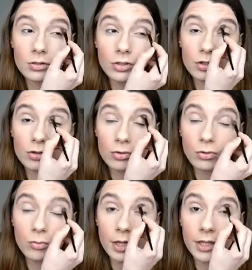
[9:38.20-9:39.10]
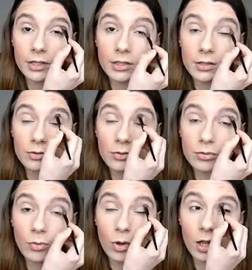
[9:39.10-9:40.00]
just to blend it
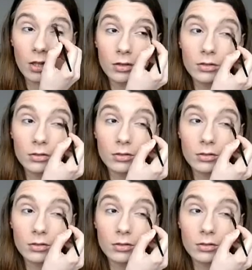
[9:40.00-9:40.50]
well.